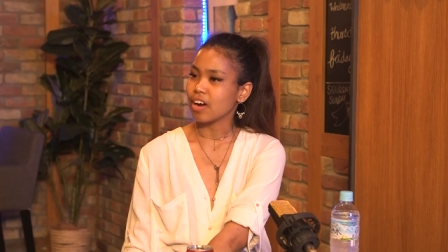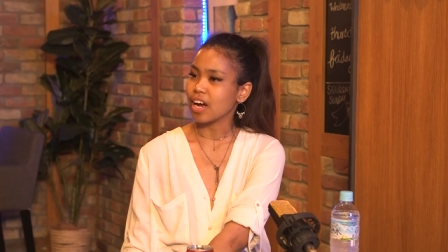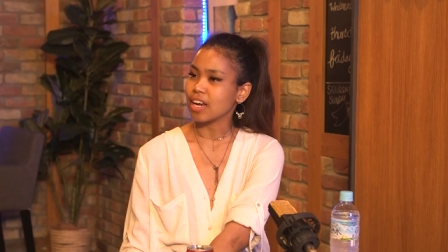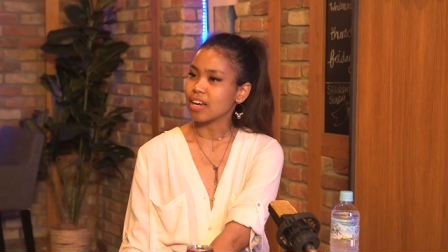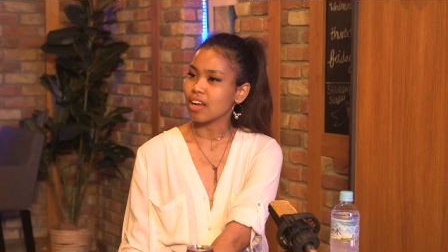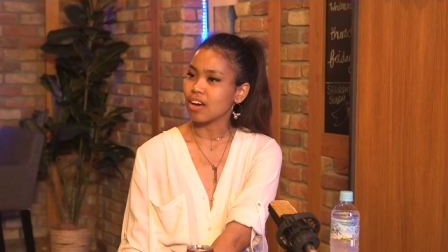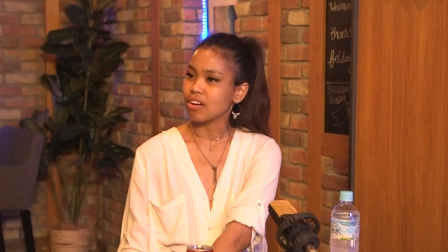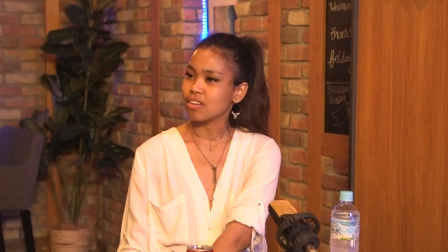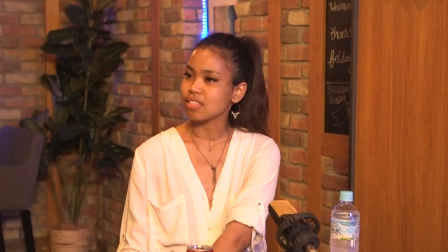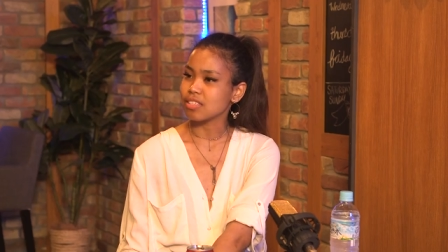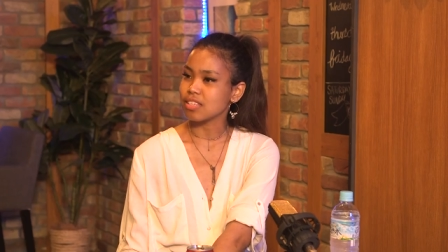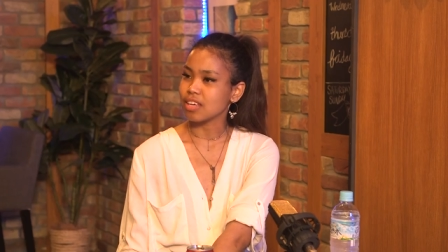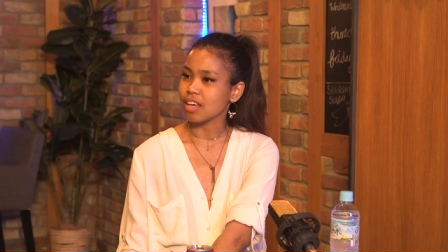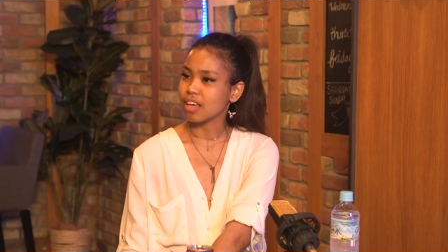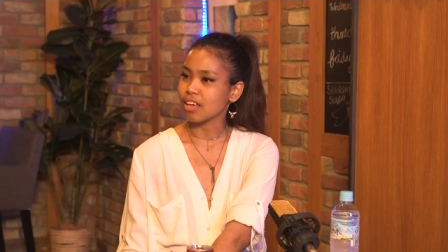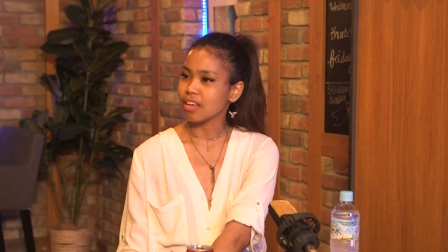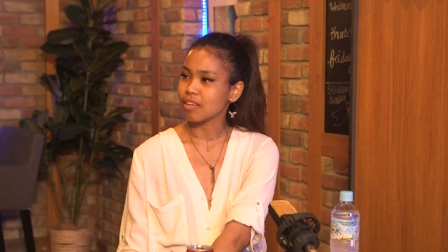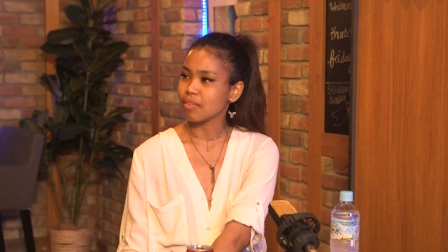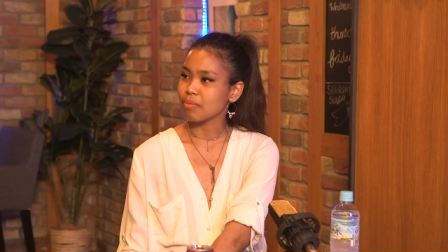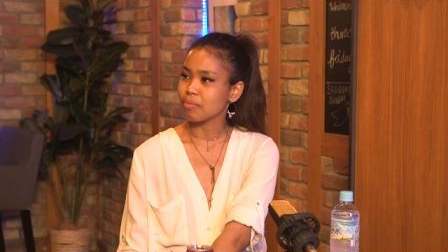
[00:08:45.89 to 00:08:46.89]
Right now it's
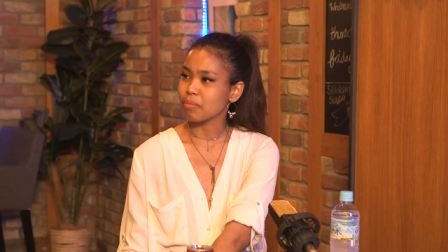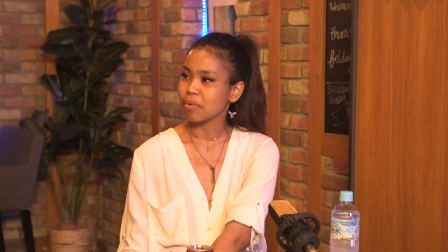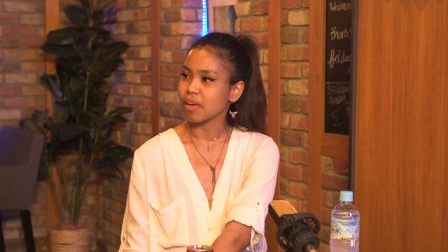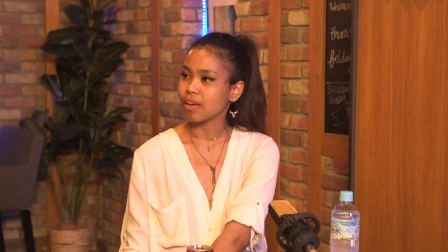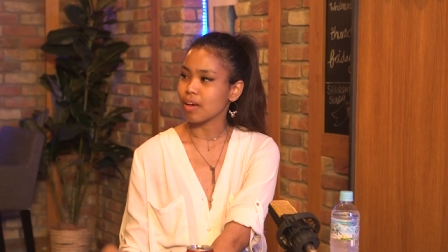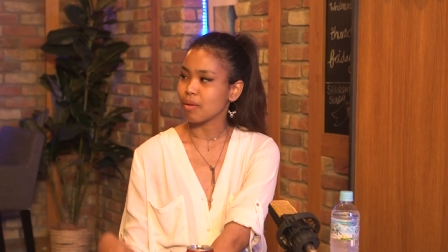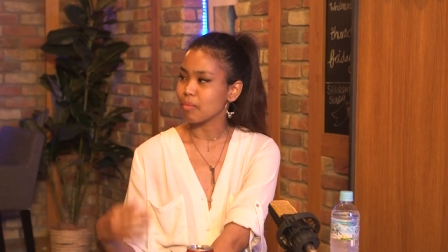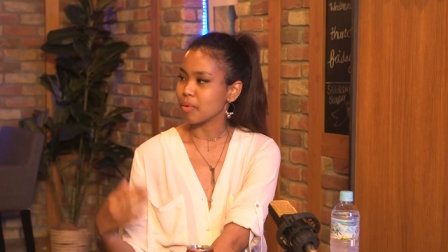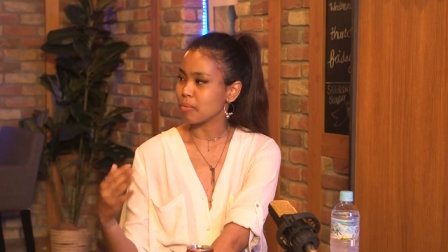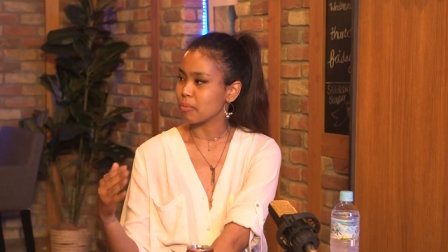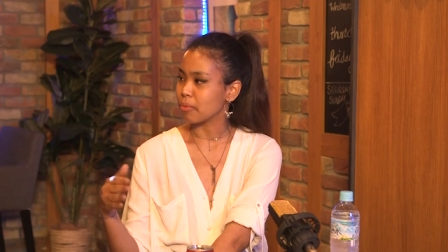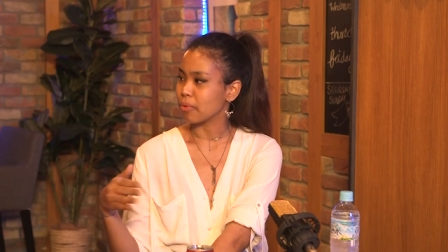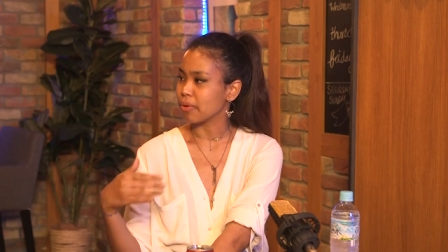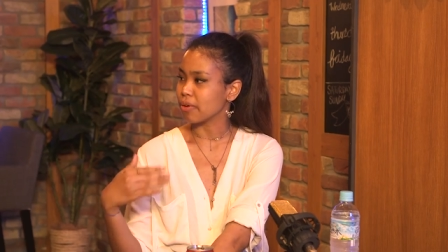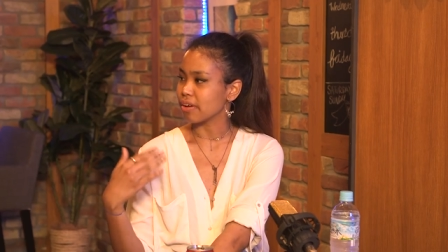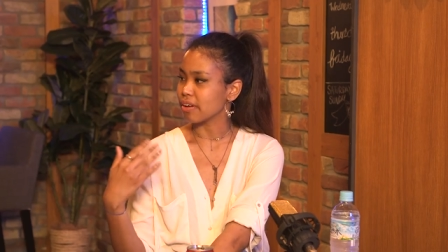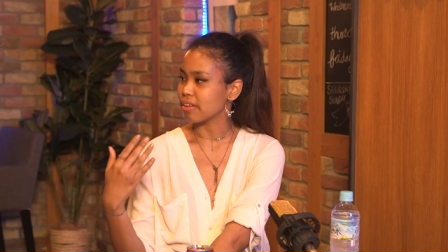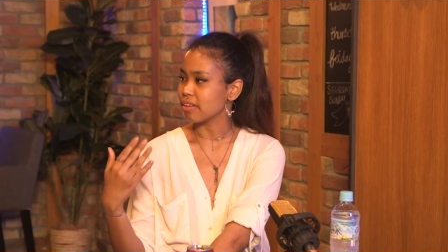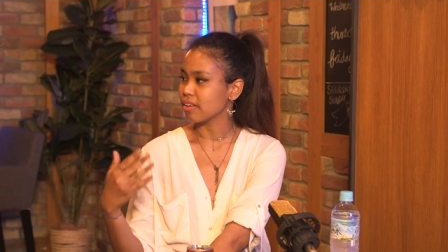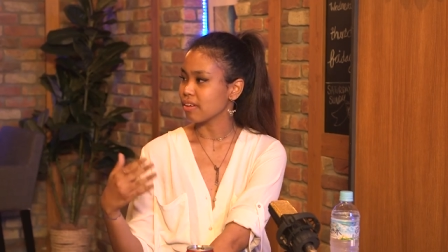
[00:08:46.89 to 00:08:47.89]
becoming
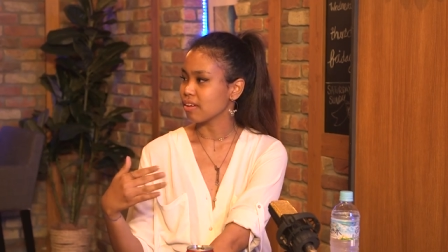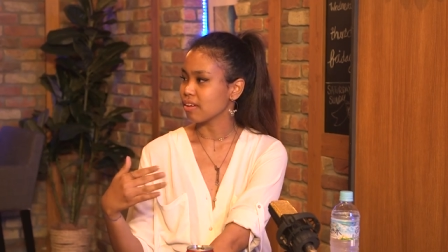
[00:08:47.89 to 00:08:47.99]
more.